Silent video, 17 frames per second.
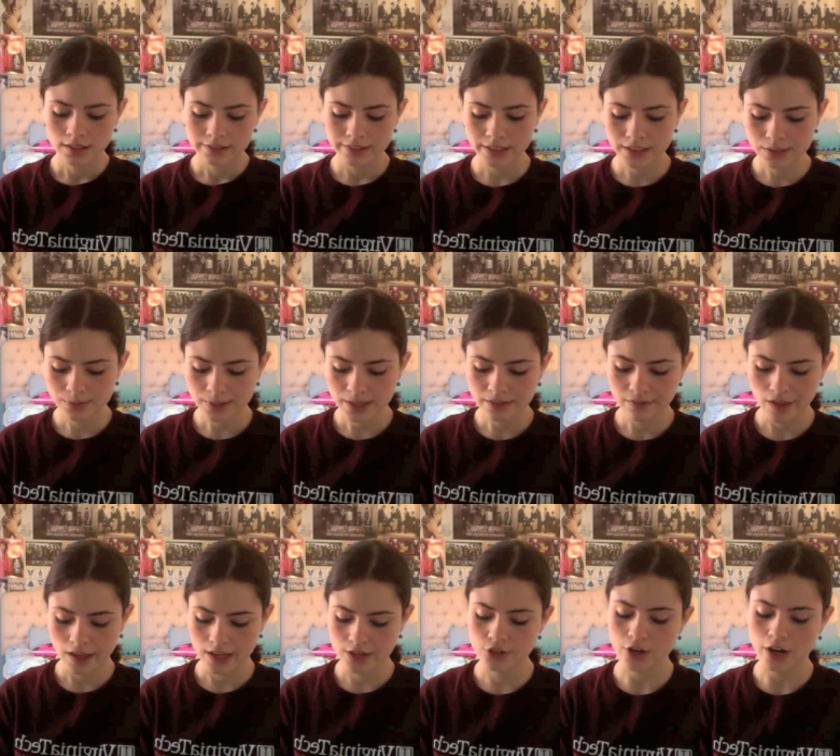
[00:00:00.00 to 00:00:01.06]
Next we have
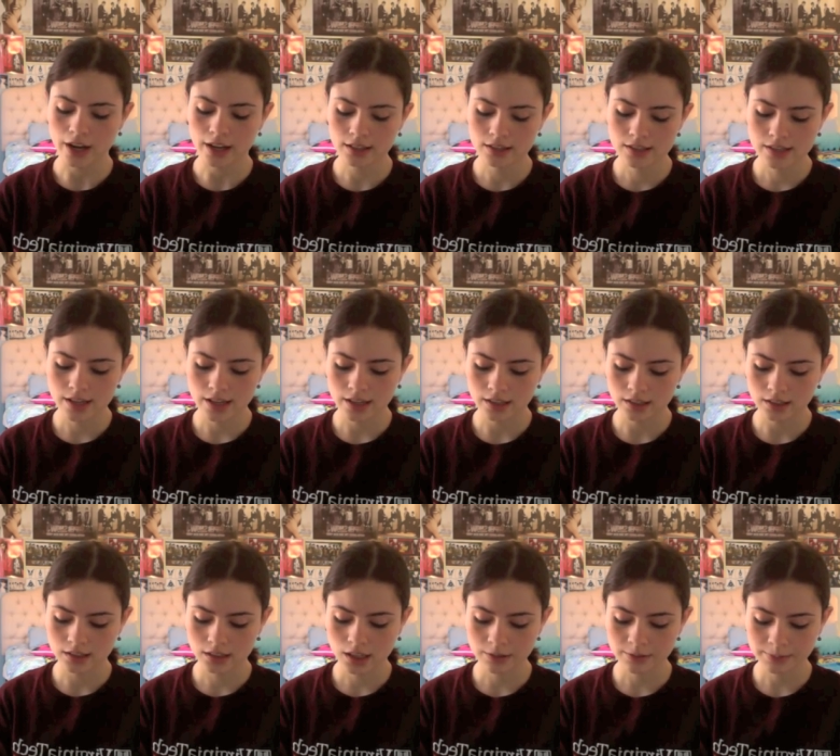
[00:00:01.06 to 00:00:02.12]
A-JAX, and
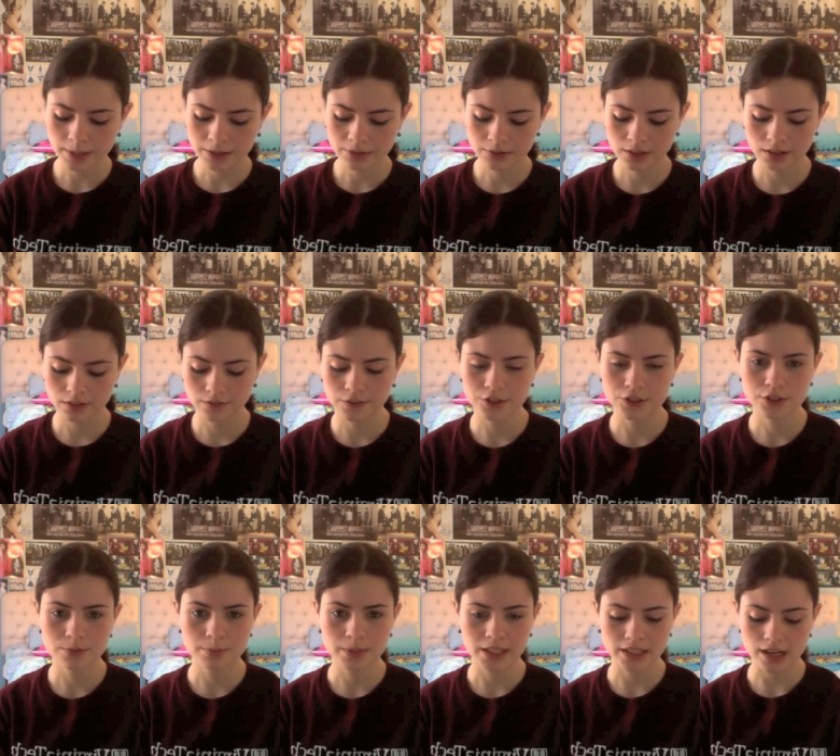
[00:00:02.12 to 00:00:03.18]
they're coming back with their
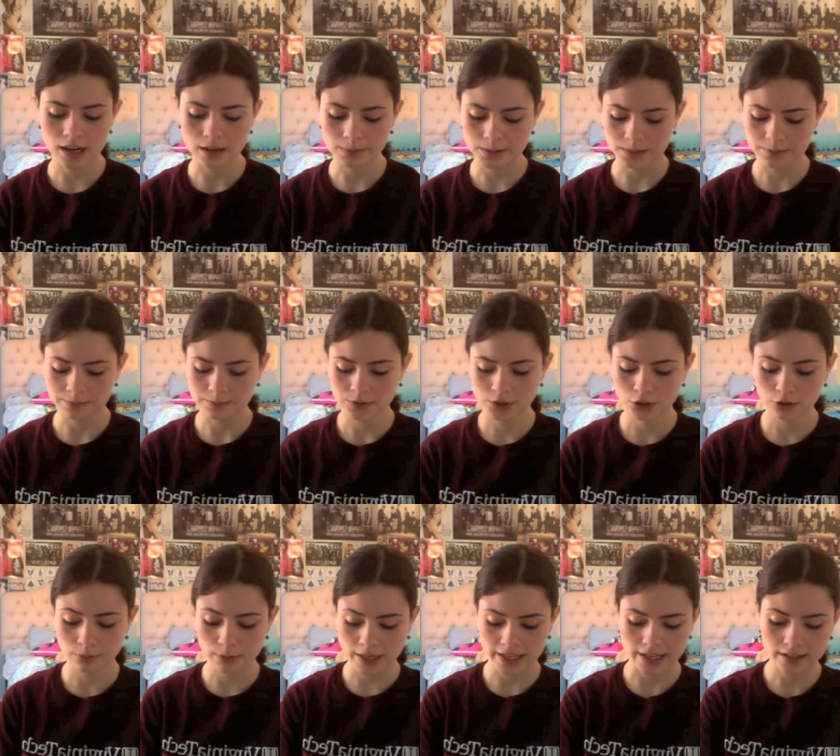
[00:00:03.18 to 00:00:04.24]
first mini album, To
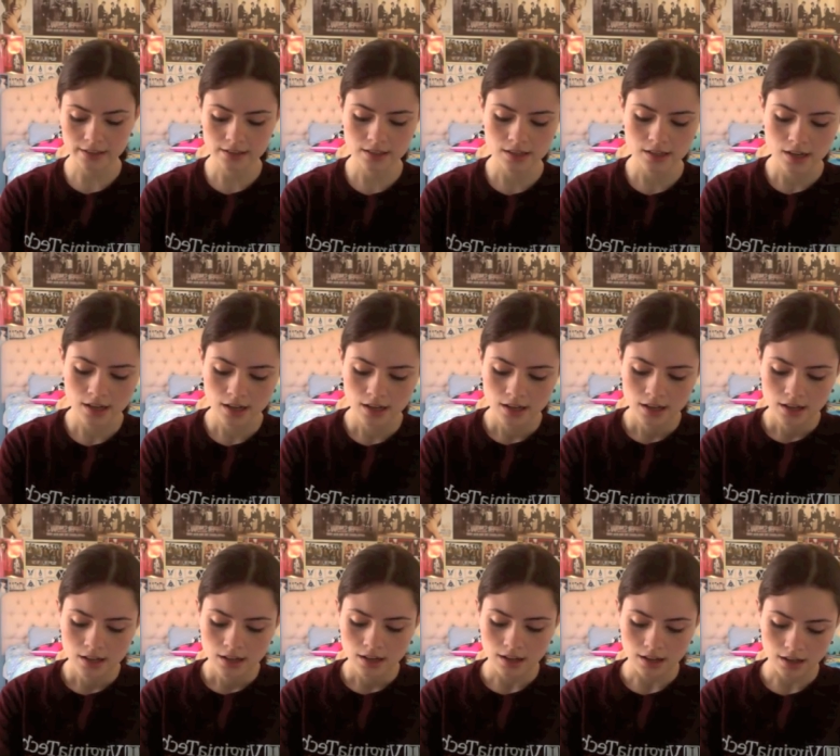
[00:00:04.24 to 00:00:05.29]
My Ex.
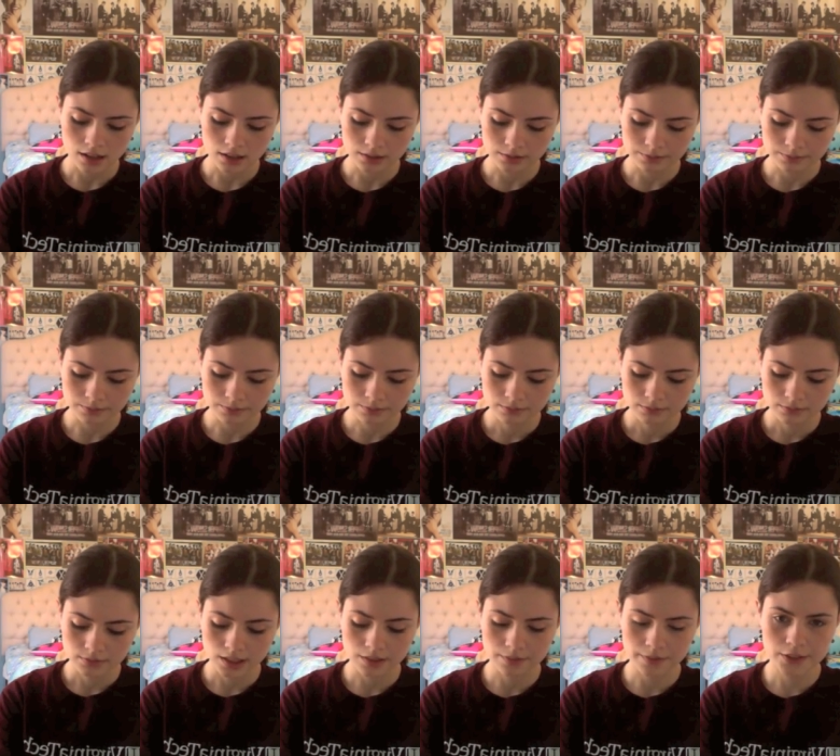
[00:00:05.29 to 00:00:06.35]
Um,
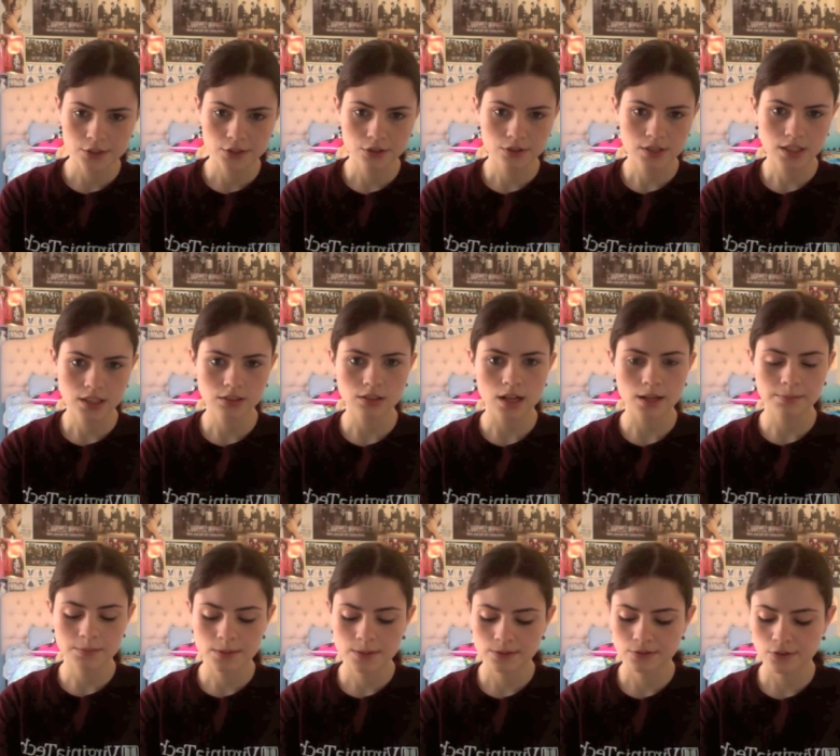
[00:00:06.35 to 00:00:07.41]
they've had two single
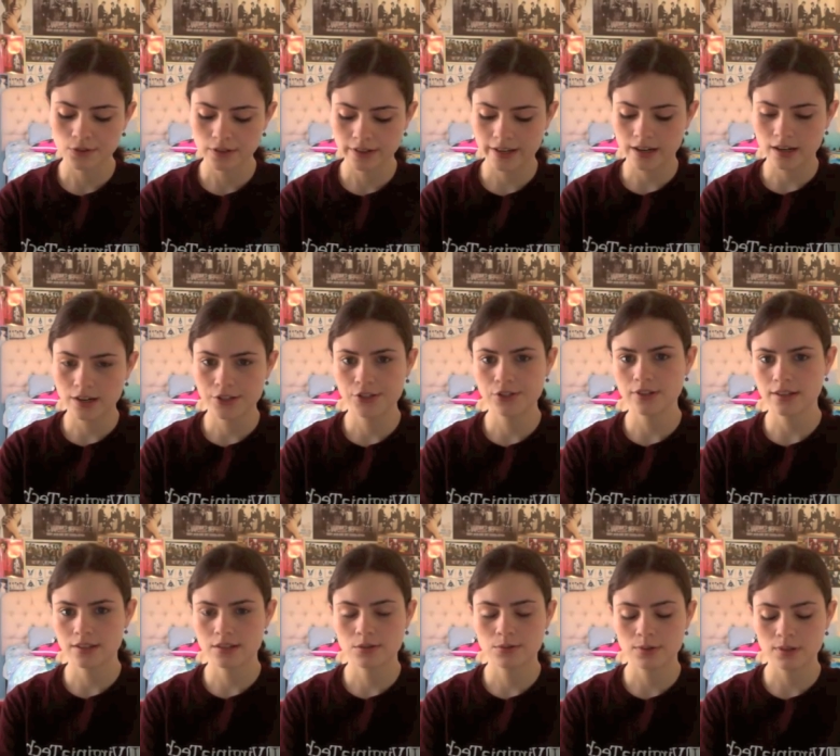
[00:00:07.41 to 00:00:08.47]
albums before. They are a
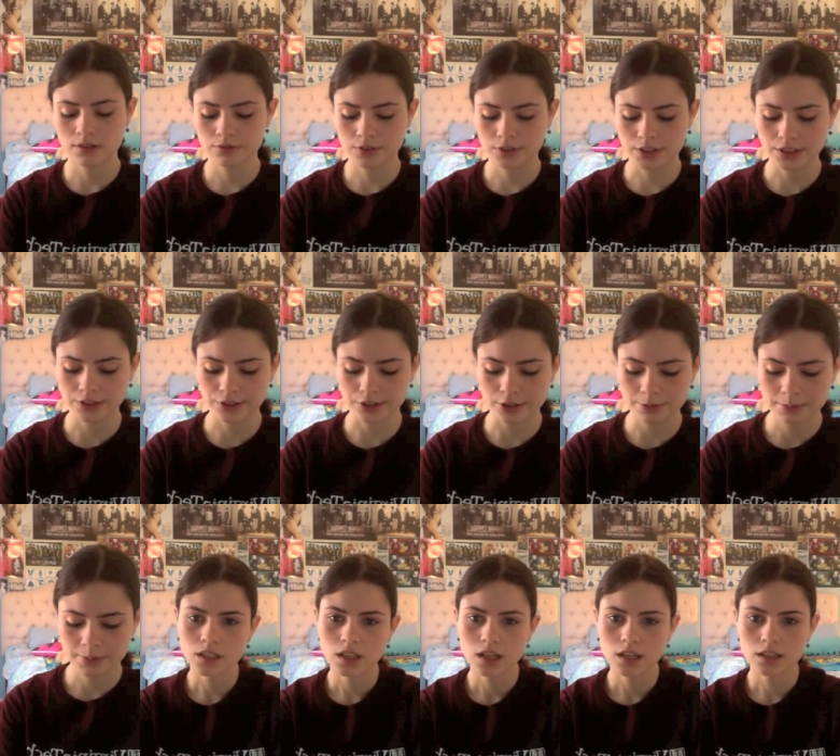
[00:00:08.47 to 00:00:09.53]
2012 rookie group.
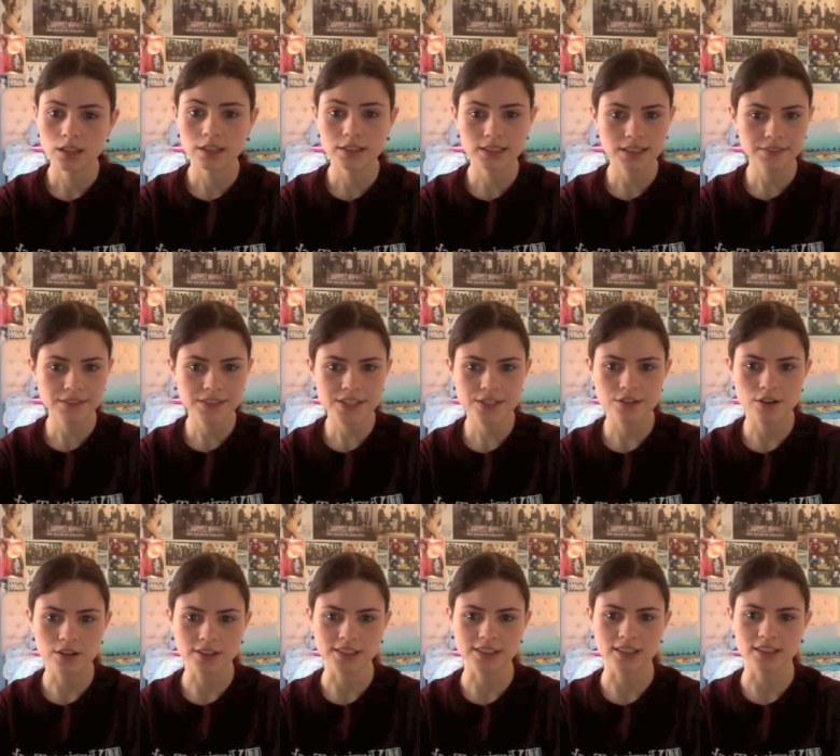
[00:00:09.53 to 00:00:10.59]
There are seven
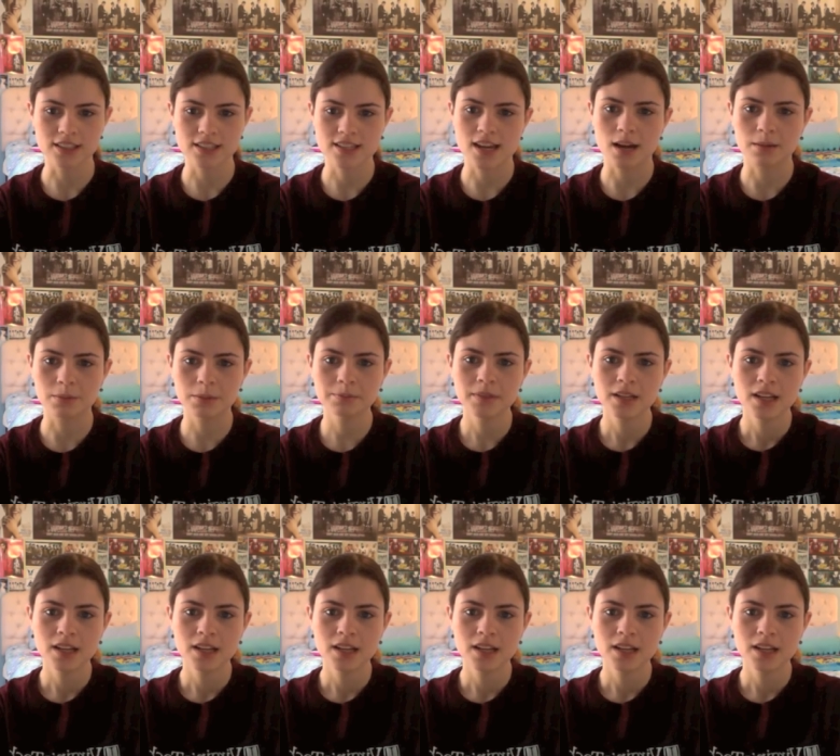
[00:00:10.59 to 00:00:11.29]
songs on this album.